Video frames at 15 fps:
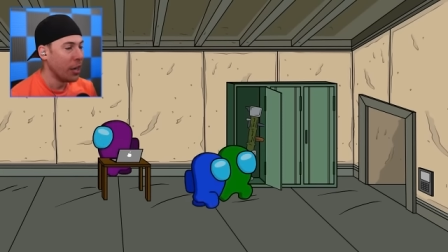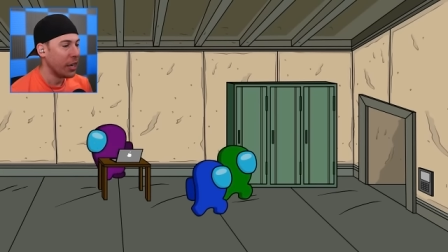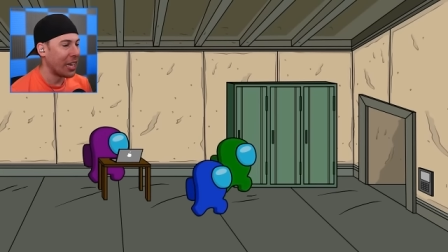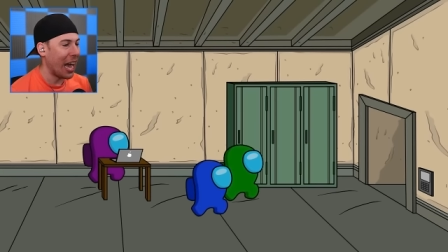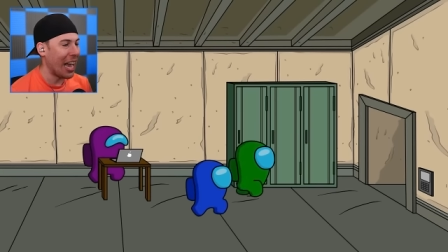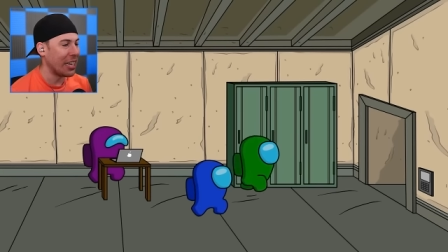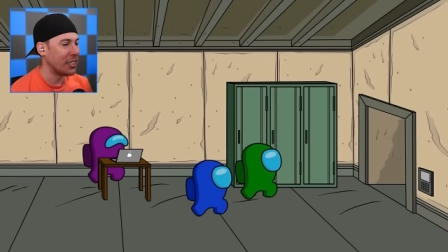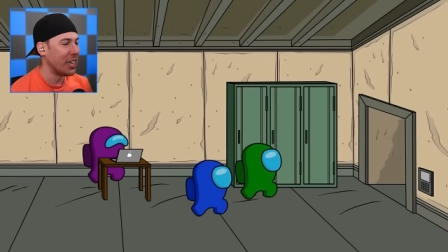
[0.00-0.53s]

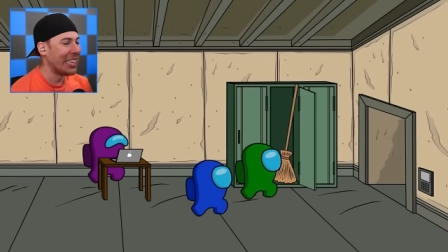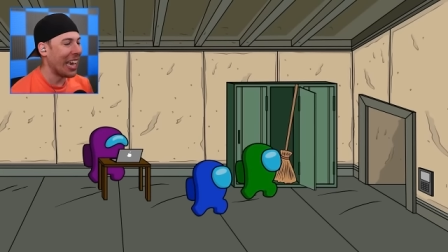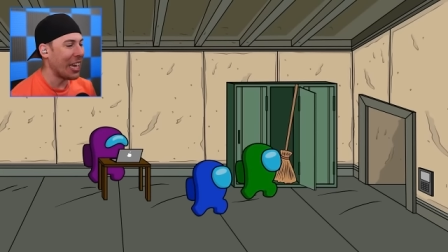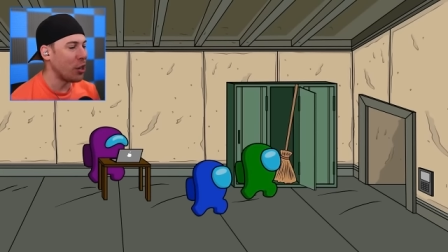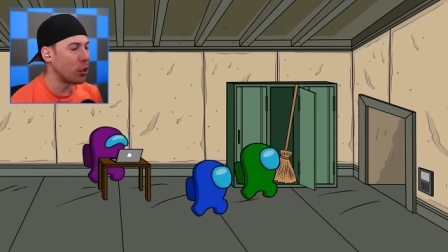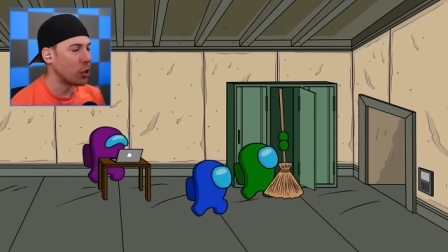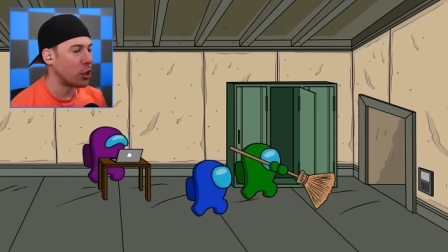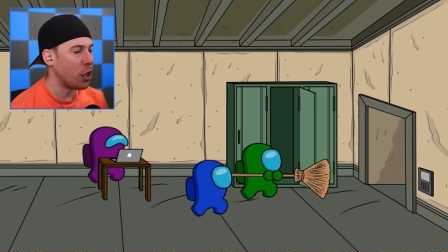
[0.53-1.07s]
Guys, get
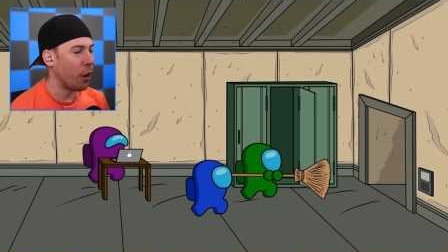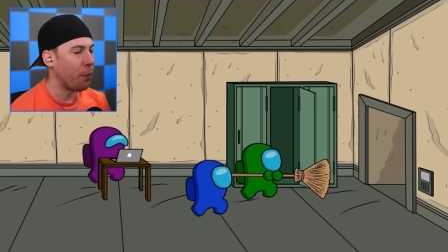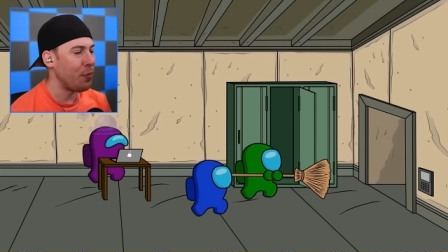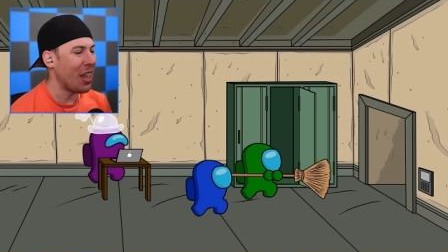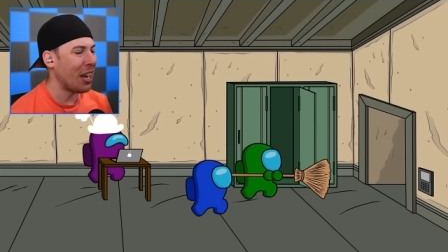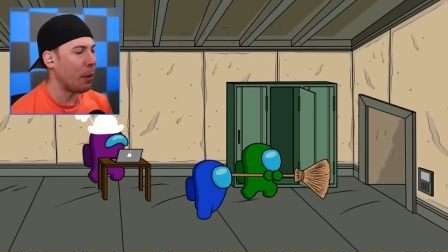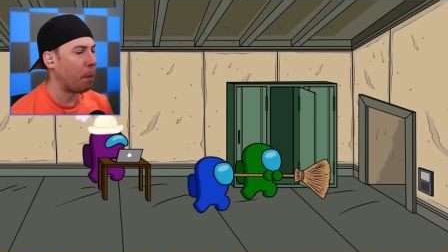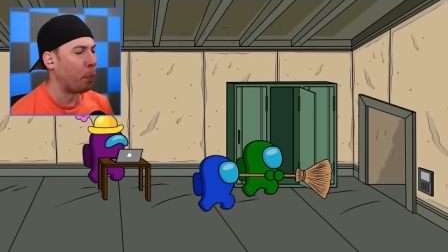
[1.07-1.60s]
your stuff,
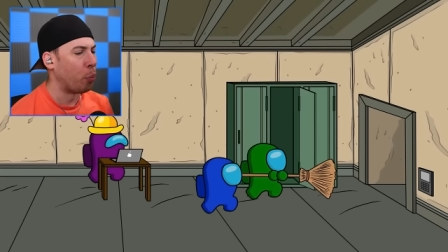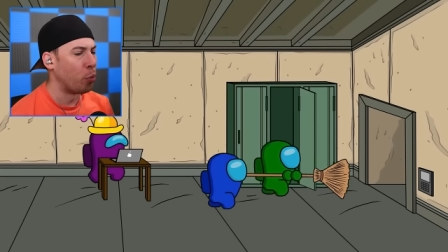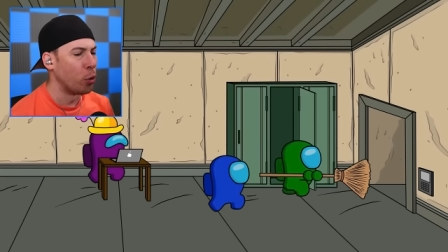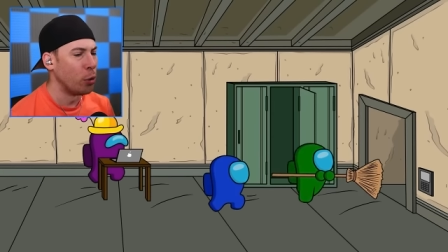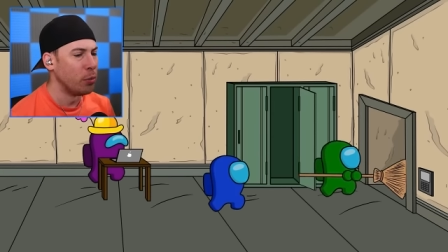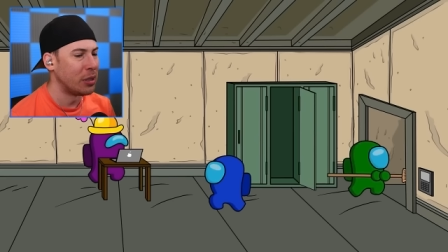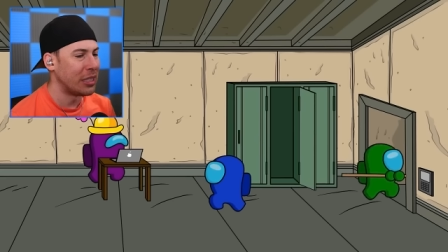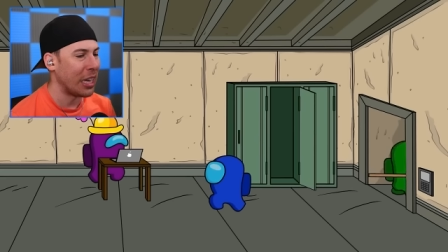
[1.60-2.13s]
not a
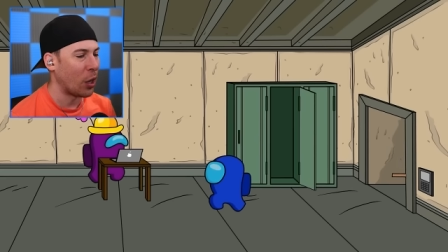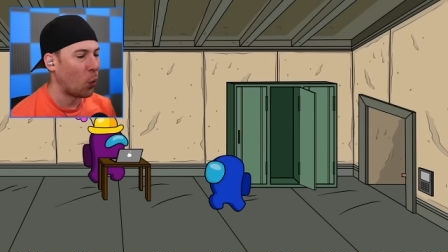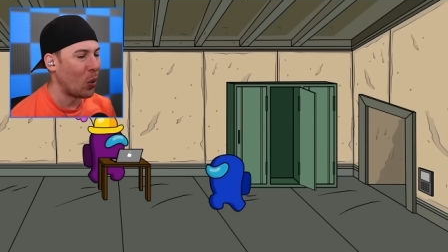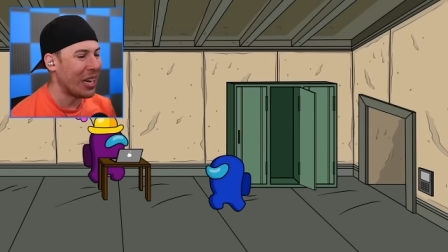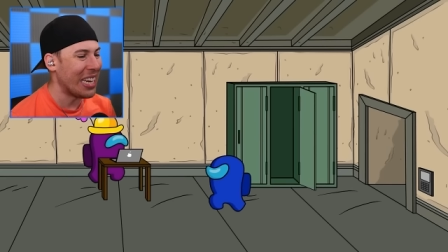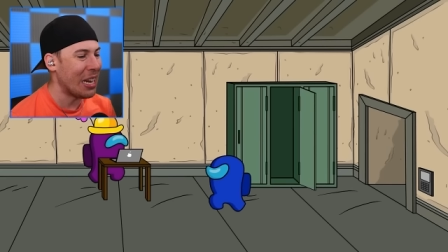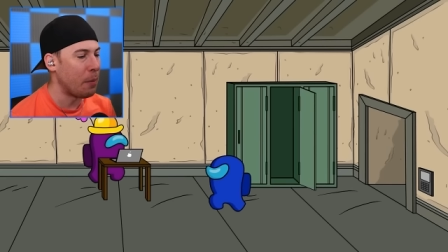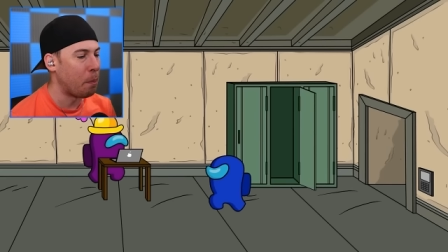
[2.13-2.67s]
broomstick.
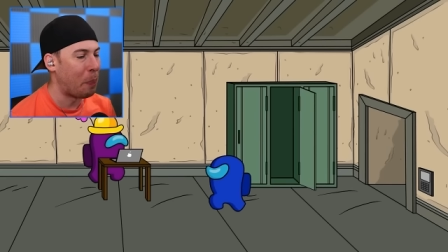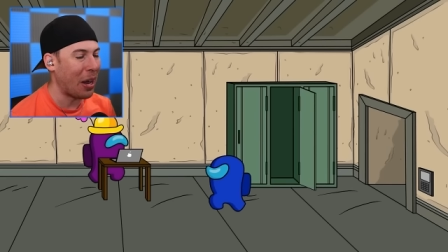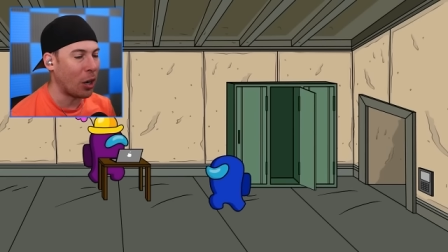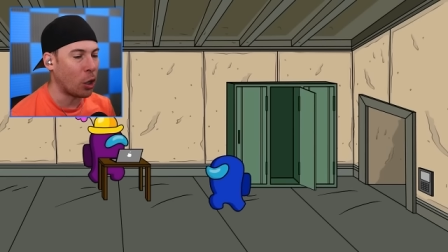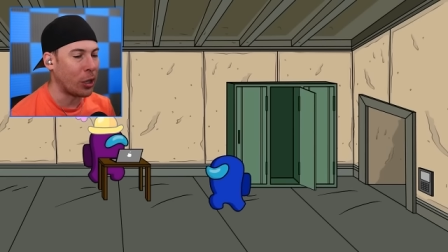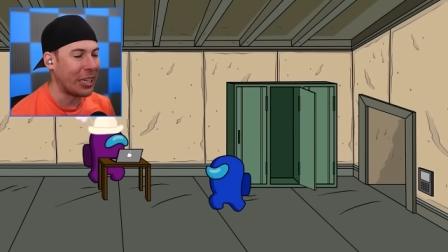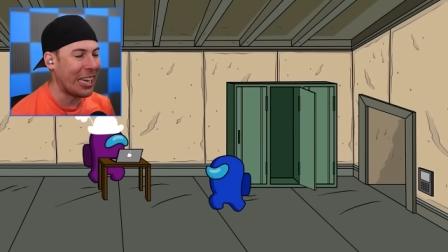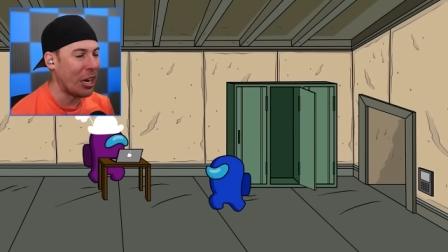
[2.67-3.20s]
We need
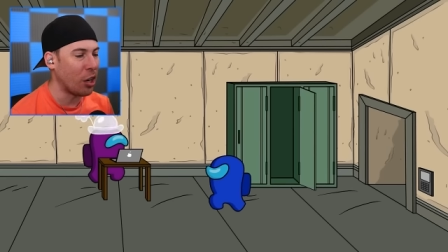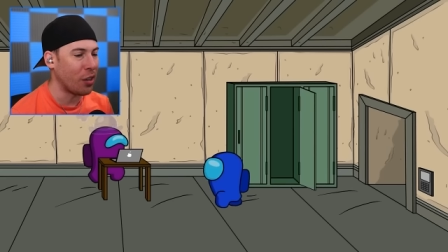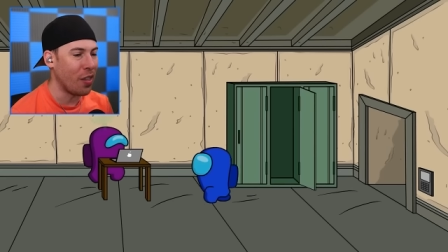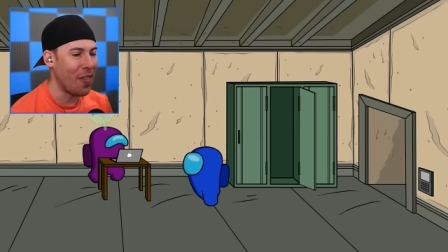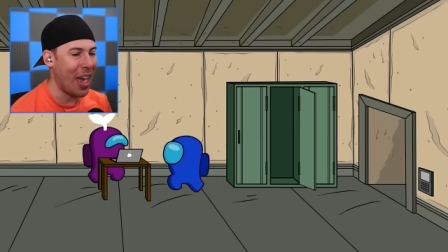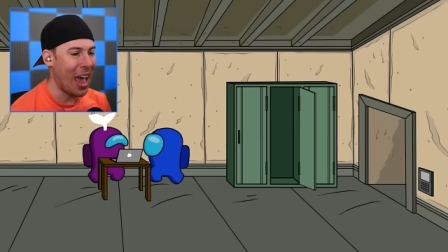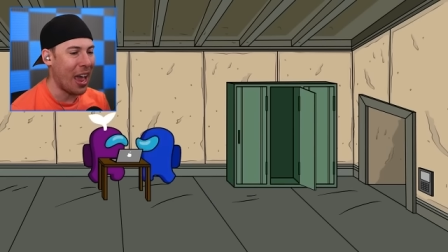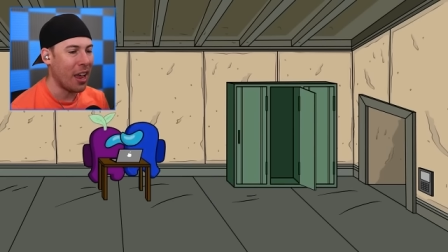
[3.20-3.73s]
better gear
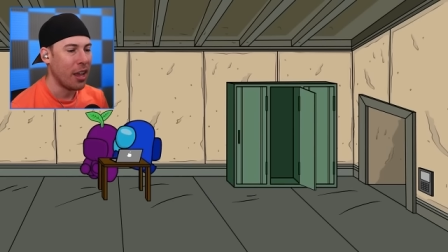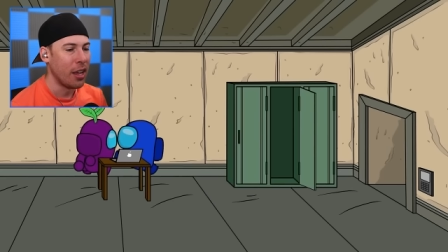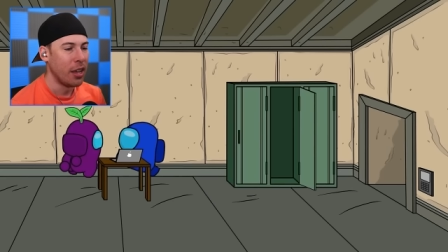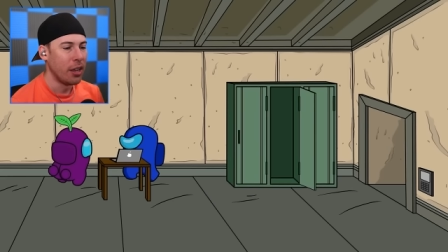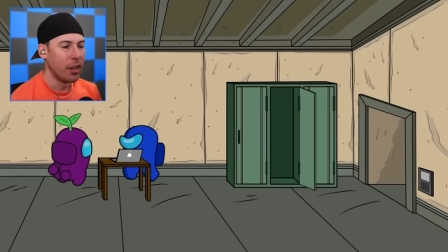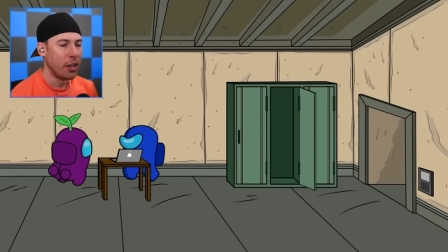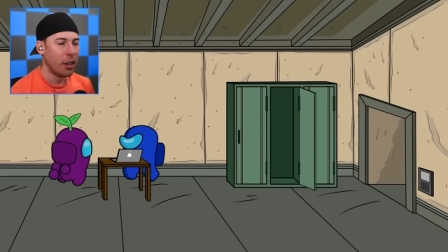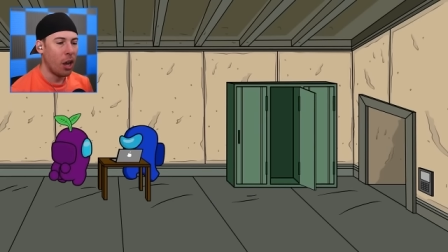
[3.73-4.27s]
than that.
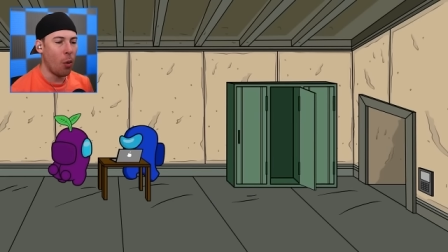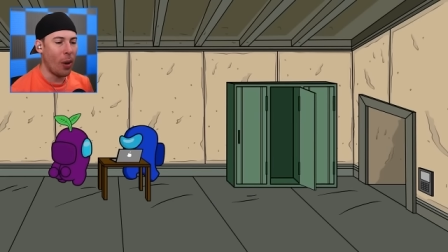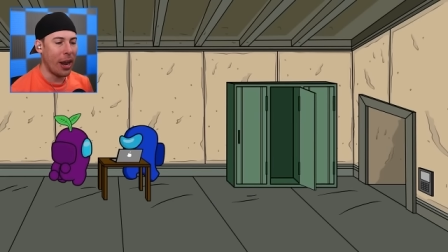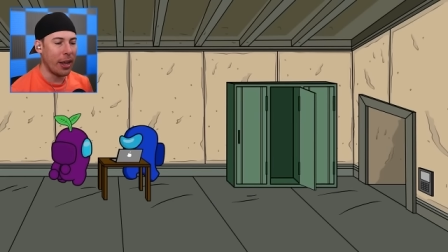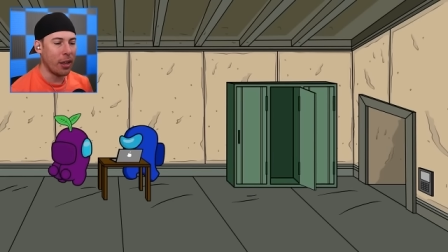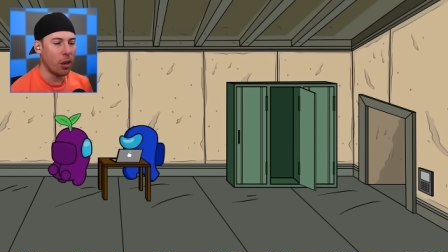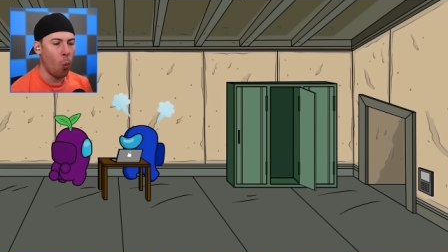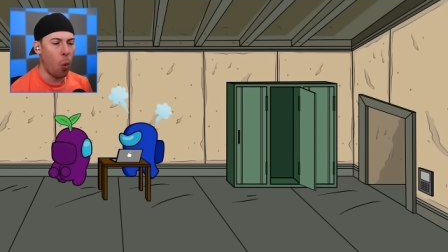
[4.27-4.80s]
All
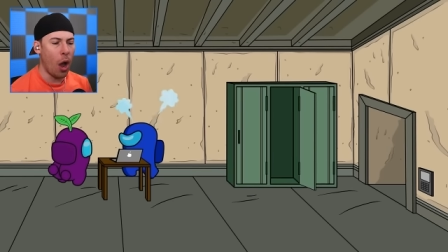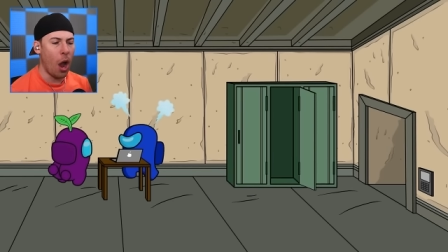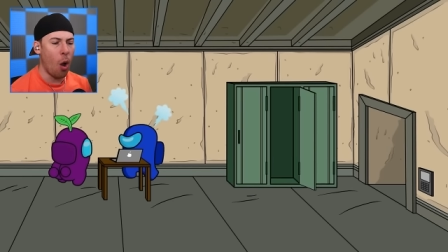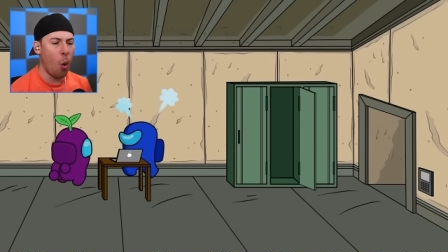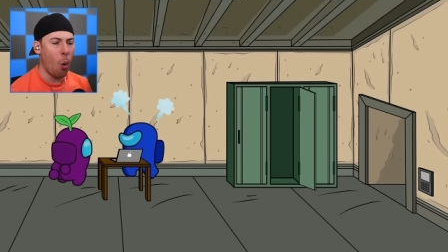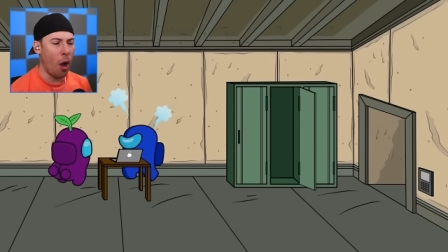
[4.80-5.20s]
right, what?